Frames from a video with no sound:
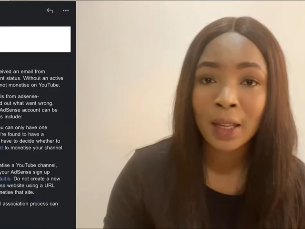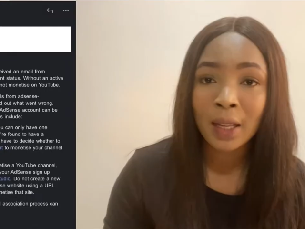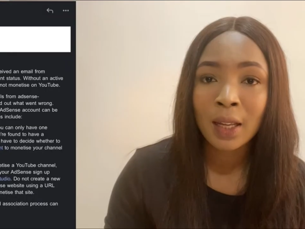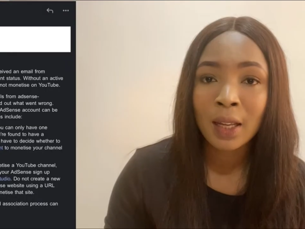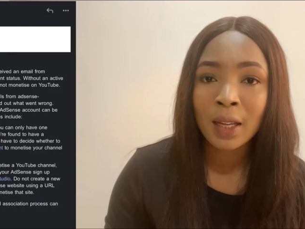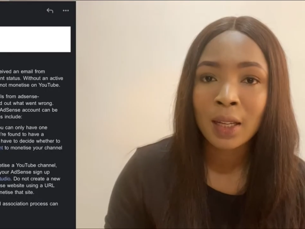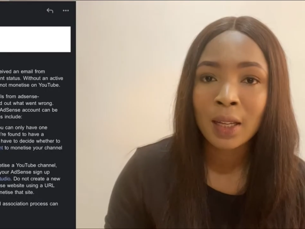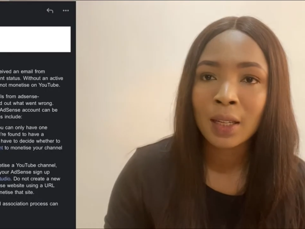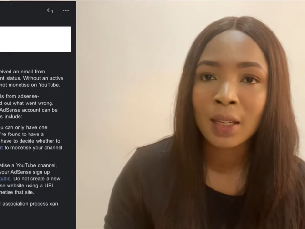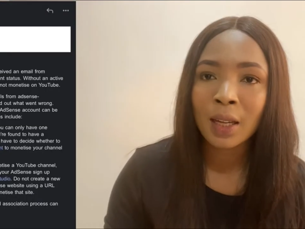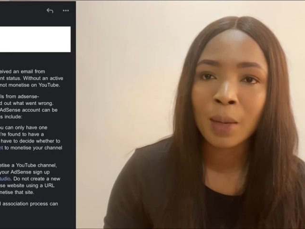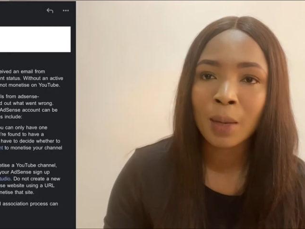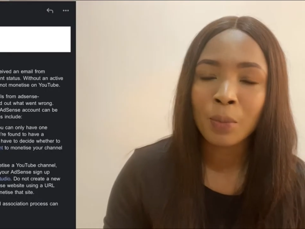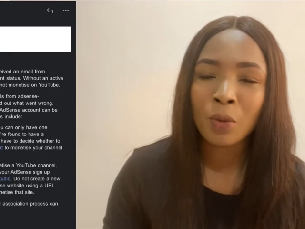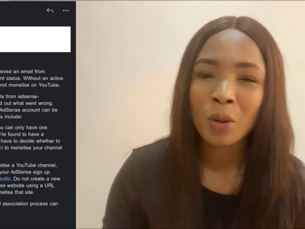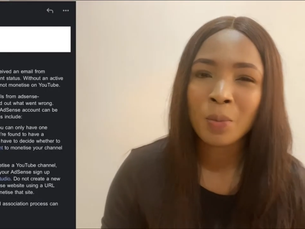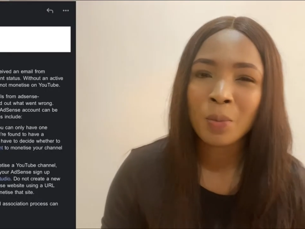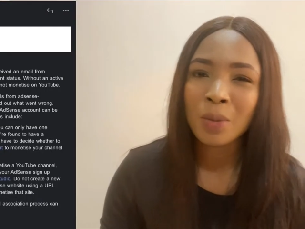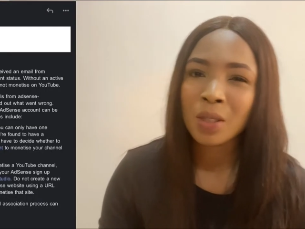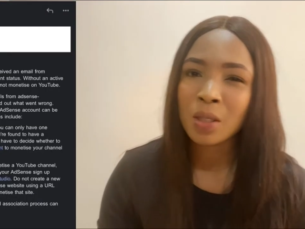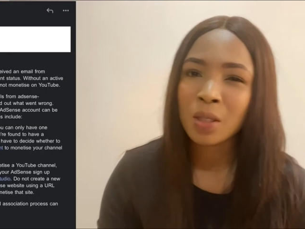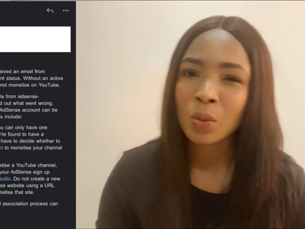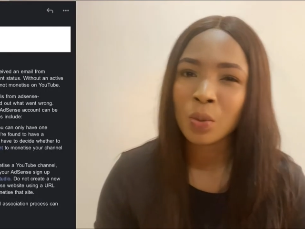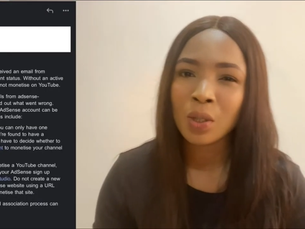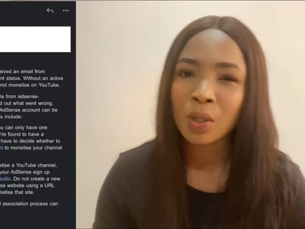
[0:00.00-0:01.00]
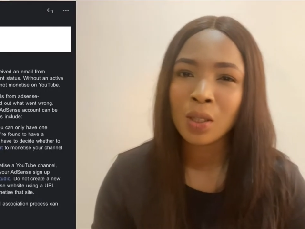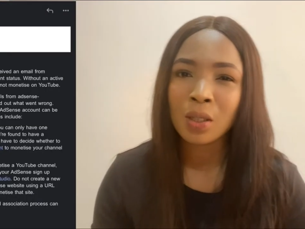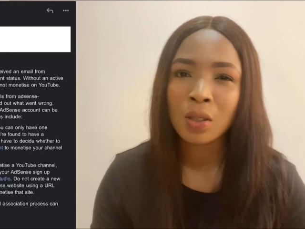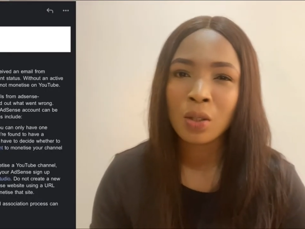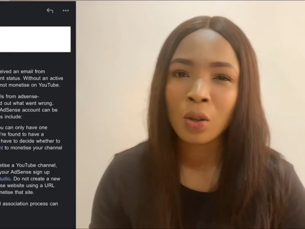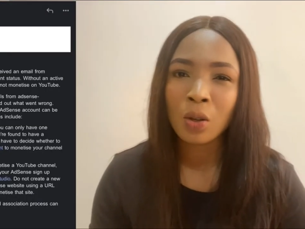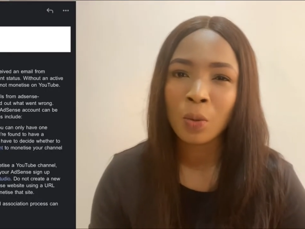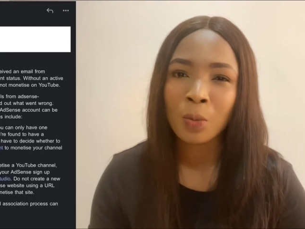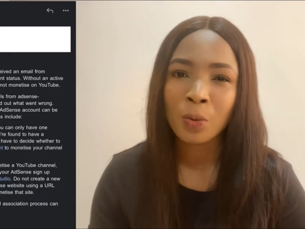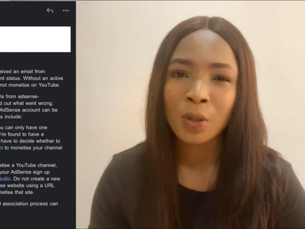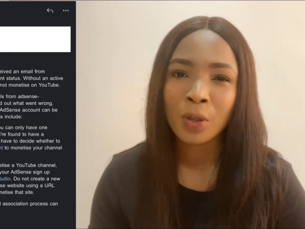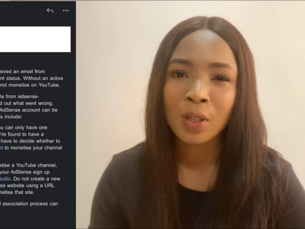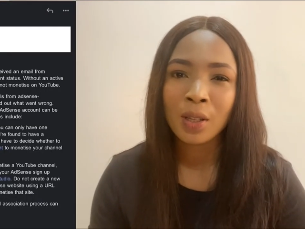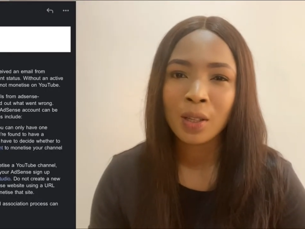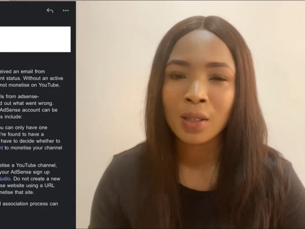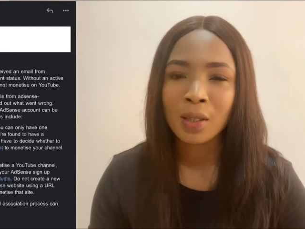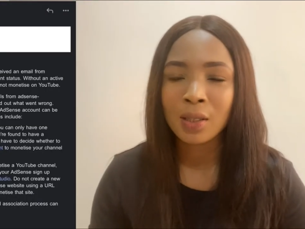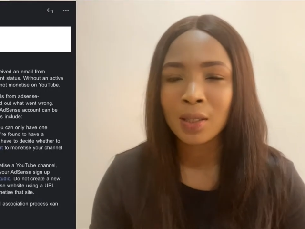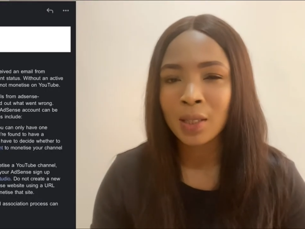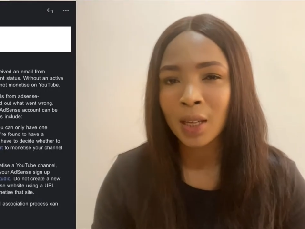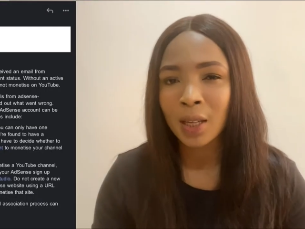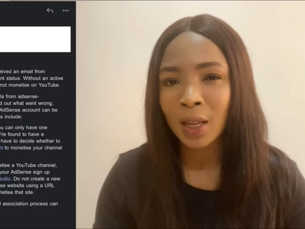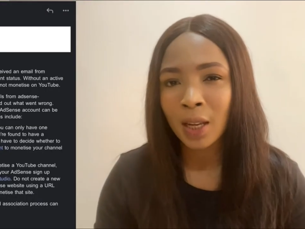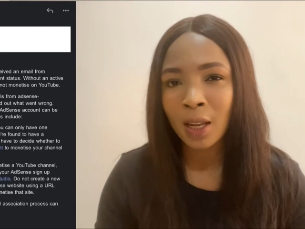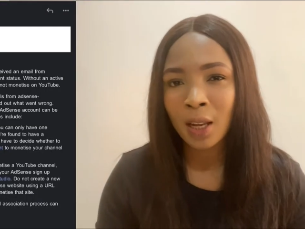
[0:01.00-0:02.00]
that I'm not meeting with the
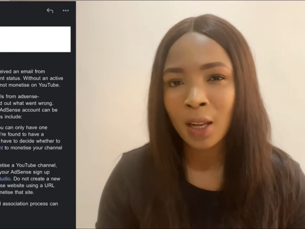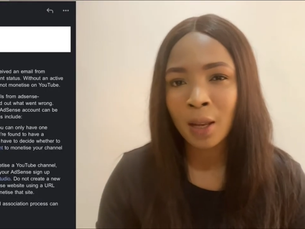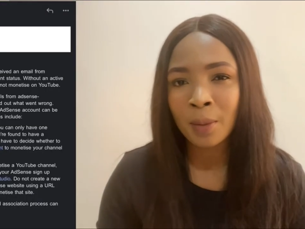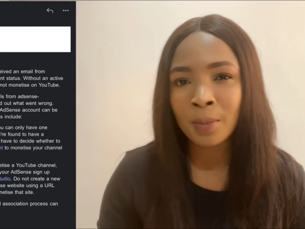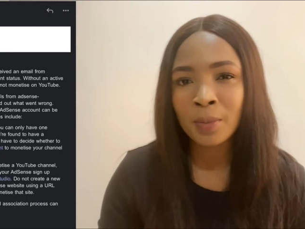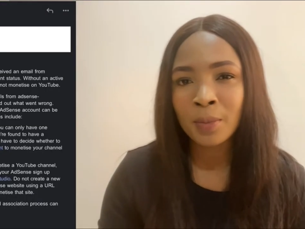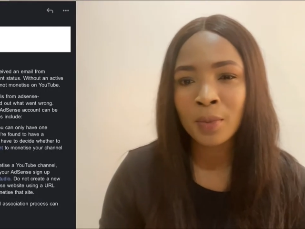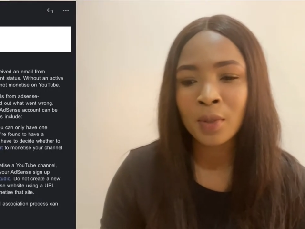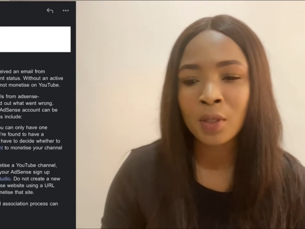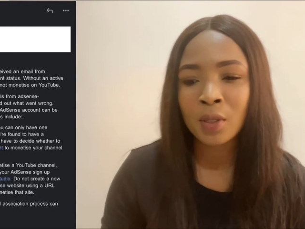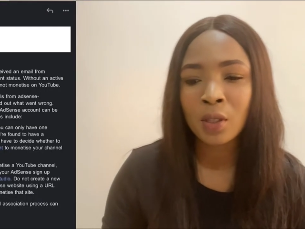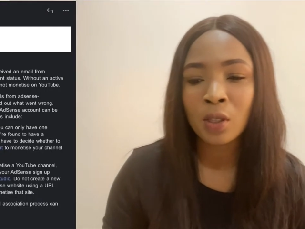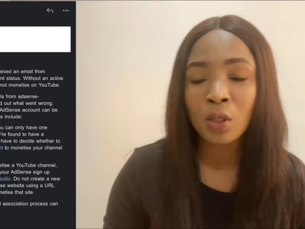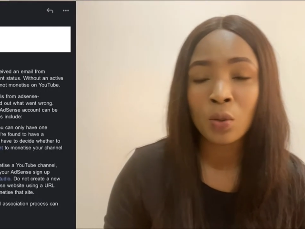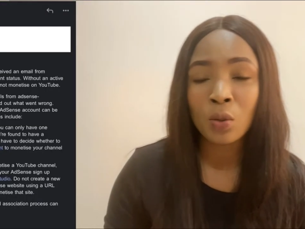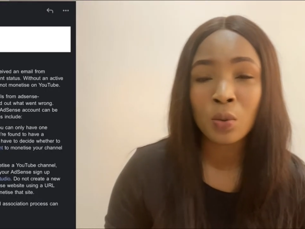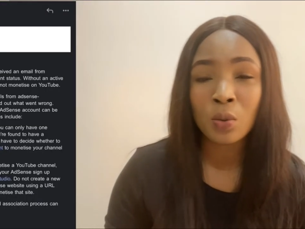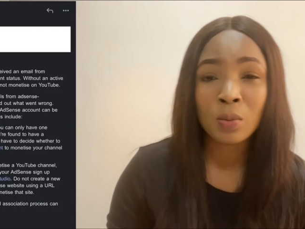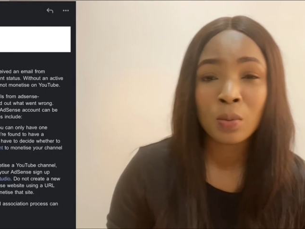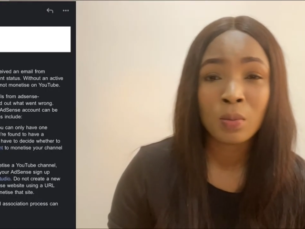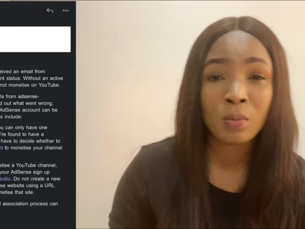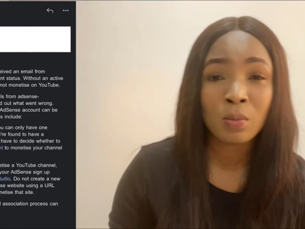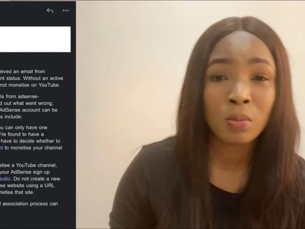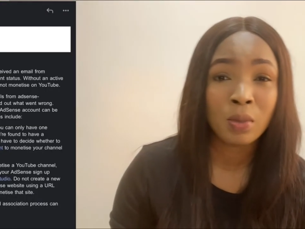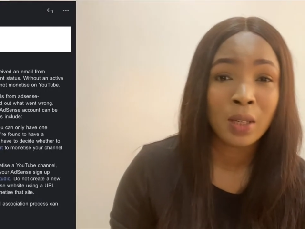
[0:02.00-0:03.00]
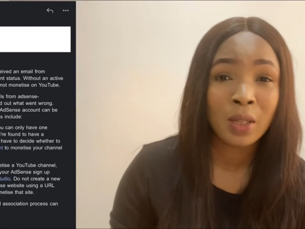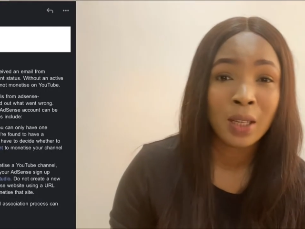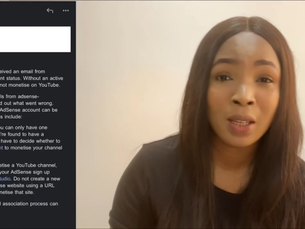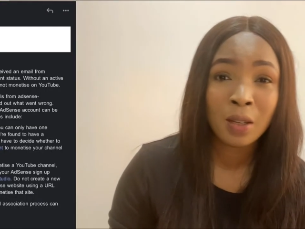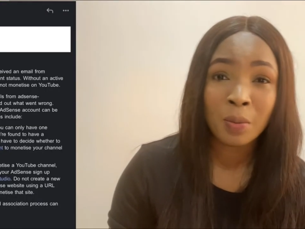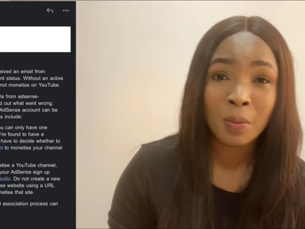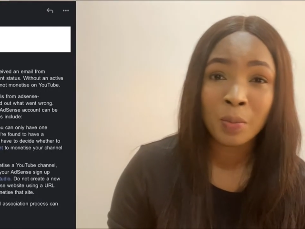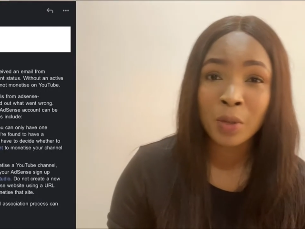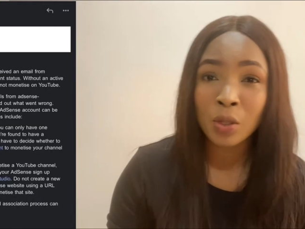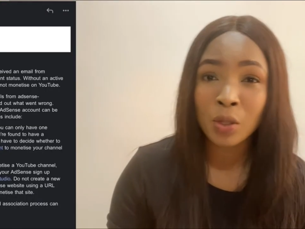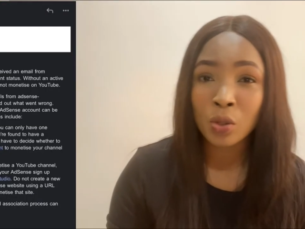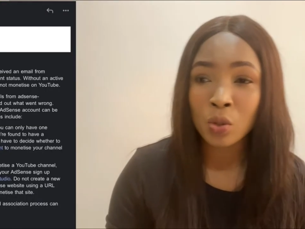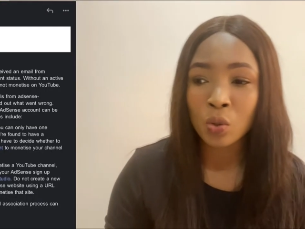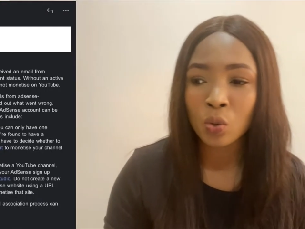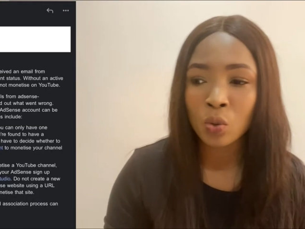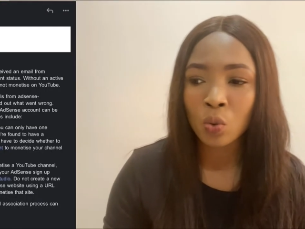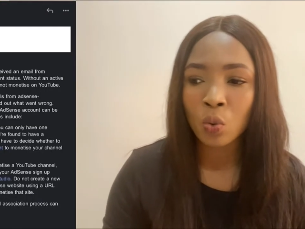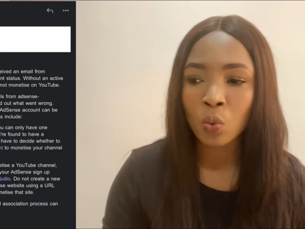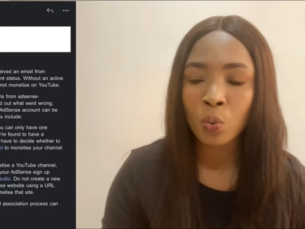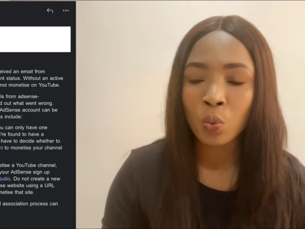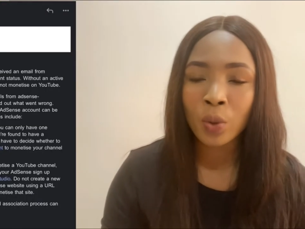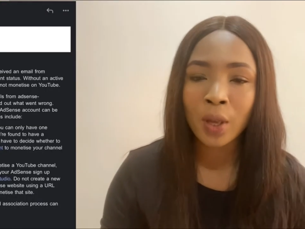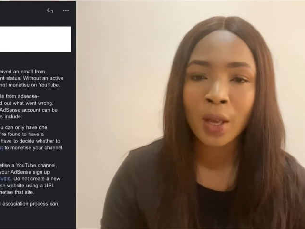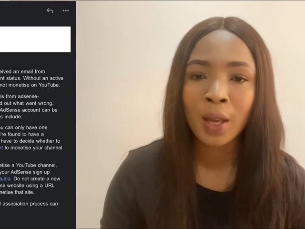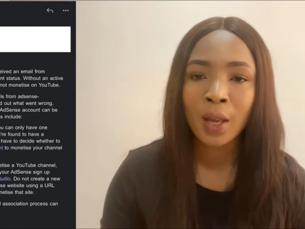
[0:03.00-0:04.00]
terms. They will link me to
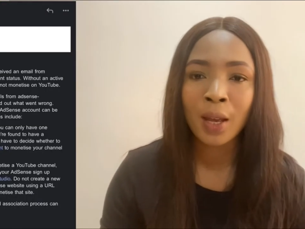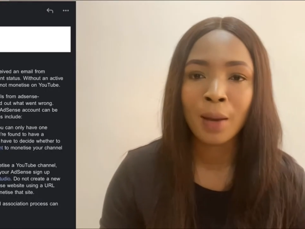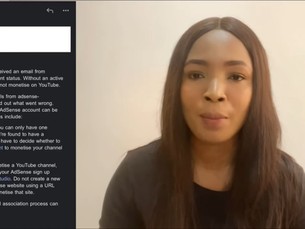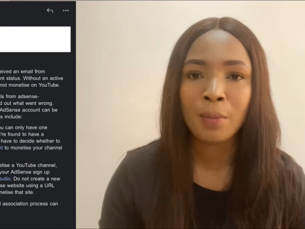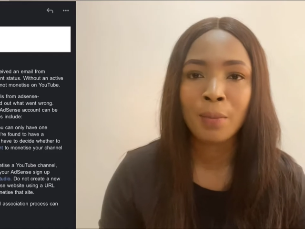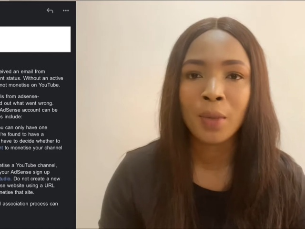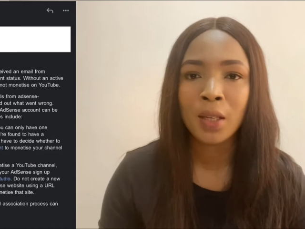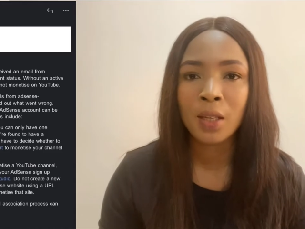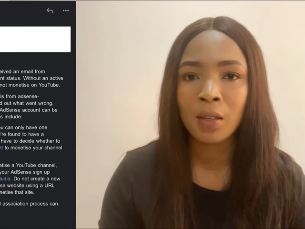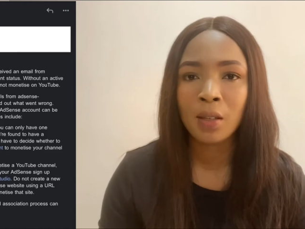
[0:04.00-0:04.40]
where I'm making the